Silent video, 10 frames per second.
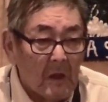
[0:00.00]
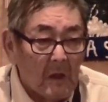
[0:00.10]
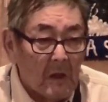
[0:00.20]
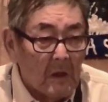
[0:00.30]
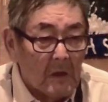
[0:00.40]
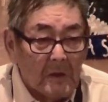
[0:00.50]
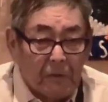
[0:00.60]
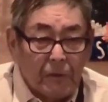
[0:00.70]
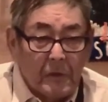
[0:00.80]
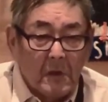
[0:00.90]
It's
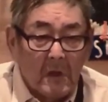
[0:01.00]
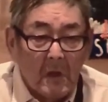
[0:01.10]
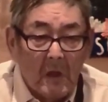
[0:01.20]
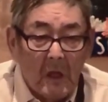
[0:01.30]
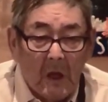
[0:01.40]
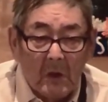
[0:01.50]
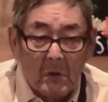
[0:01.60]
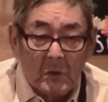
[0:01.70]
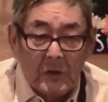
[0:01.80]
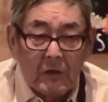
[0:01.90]
how we
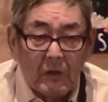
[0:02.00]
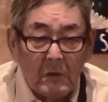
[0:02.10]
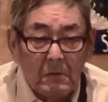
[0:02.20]
live.